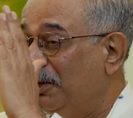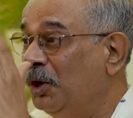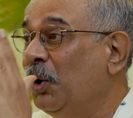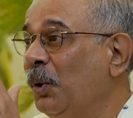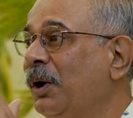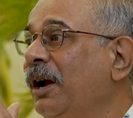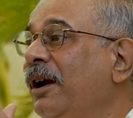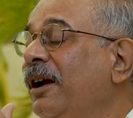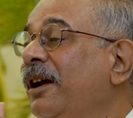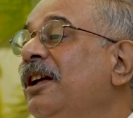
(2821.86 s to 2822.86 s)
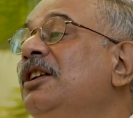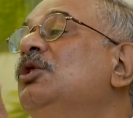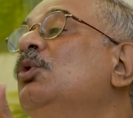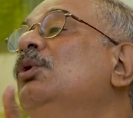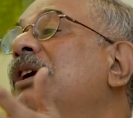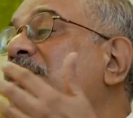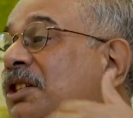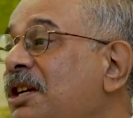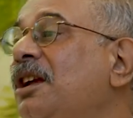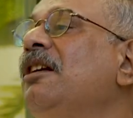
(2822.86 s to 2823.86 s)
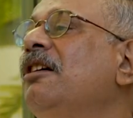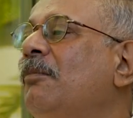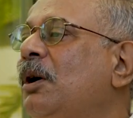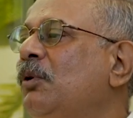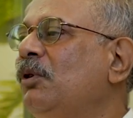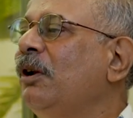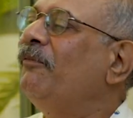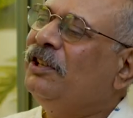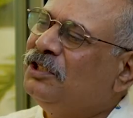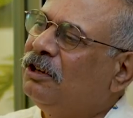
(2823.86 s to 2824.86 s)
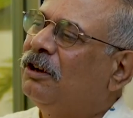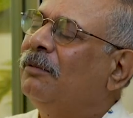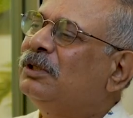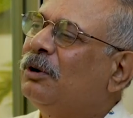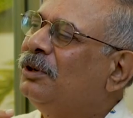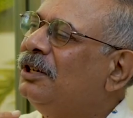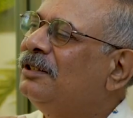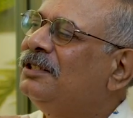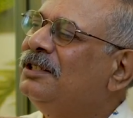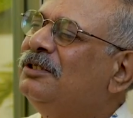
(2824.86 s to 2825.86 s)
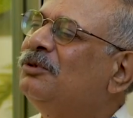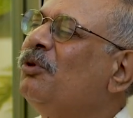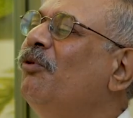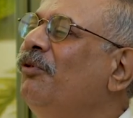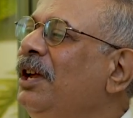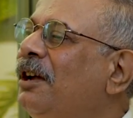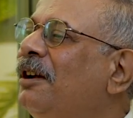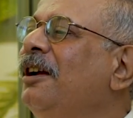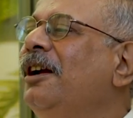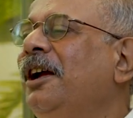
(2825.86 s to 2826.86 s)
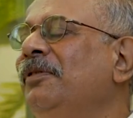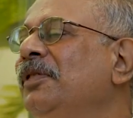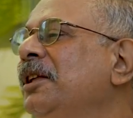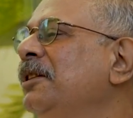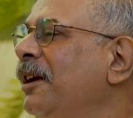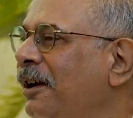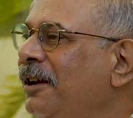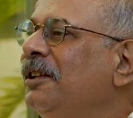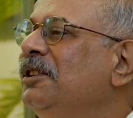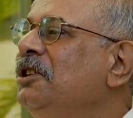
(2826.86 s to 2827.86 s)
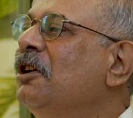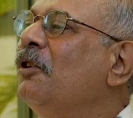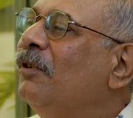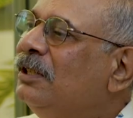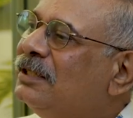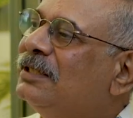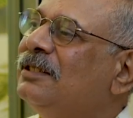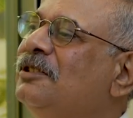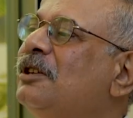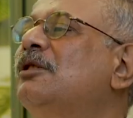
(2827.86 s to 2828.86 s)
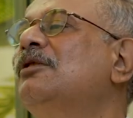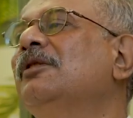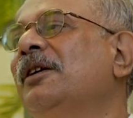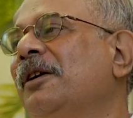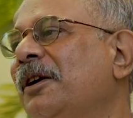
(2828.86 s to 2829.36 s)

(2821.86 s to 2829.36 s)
door, so that she can come out. And when she comes out, she's so weak, and then the young ones just